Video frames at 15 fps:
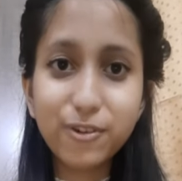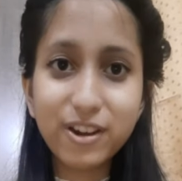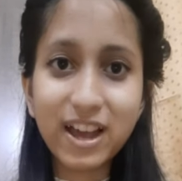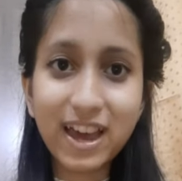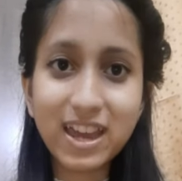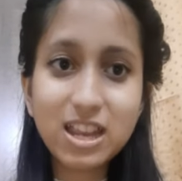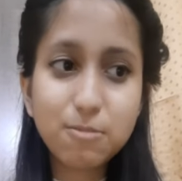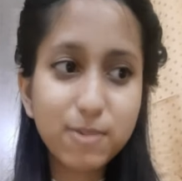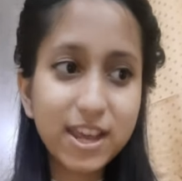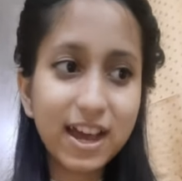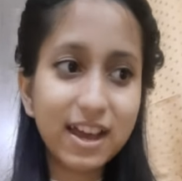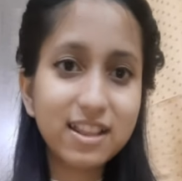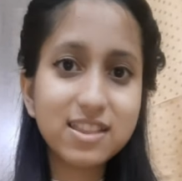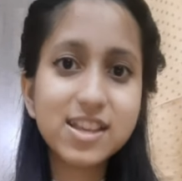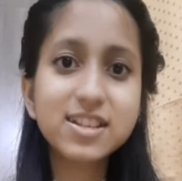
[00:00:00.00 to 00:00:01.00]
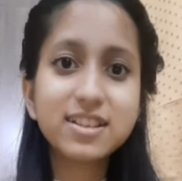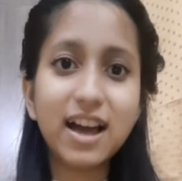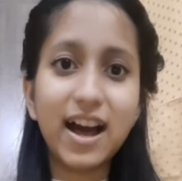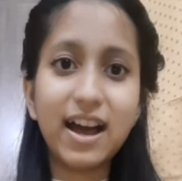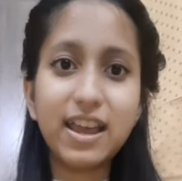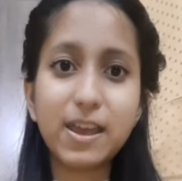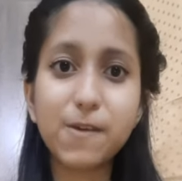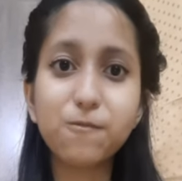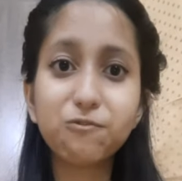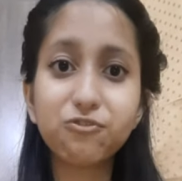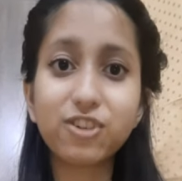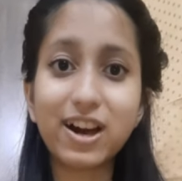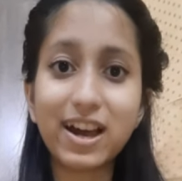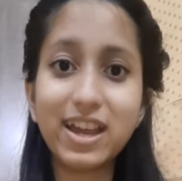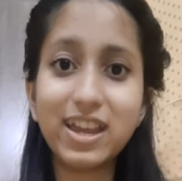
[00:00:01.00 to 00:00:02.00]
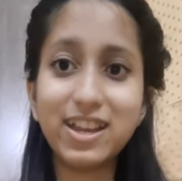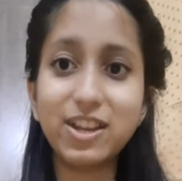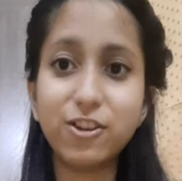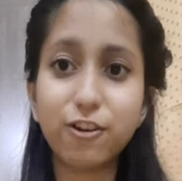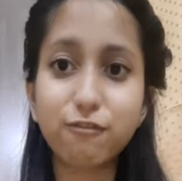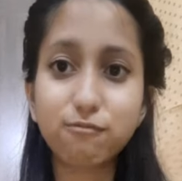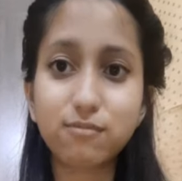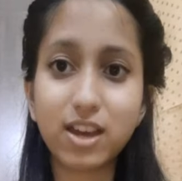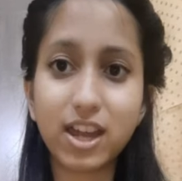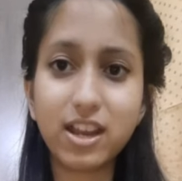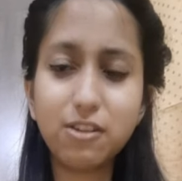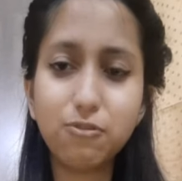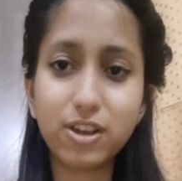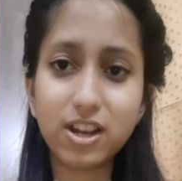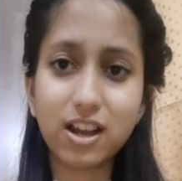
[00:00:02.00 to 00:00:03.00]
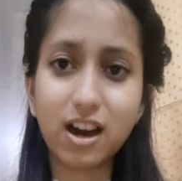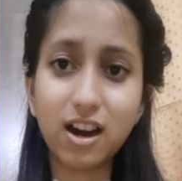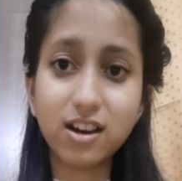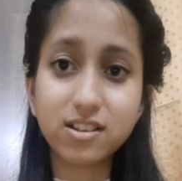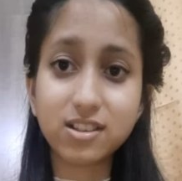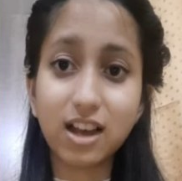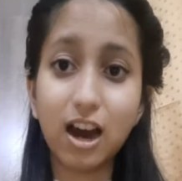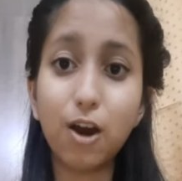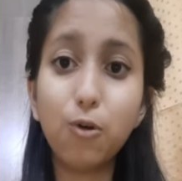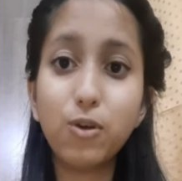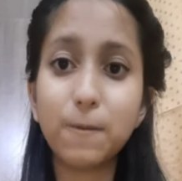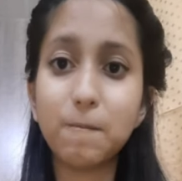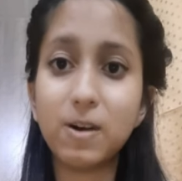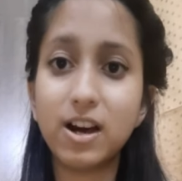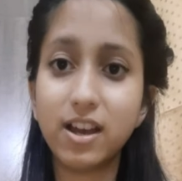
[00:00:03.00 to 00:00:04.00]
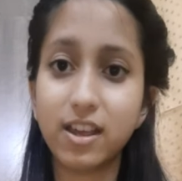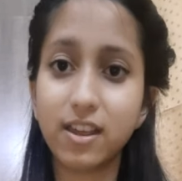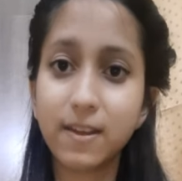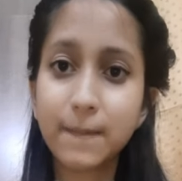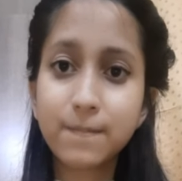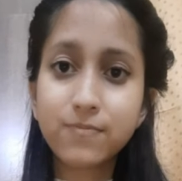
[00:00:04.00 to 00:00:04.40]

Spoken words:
Right behind this I am fine of mind when asked how am I.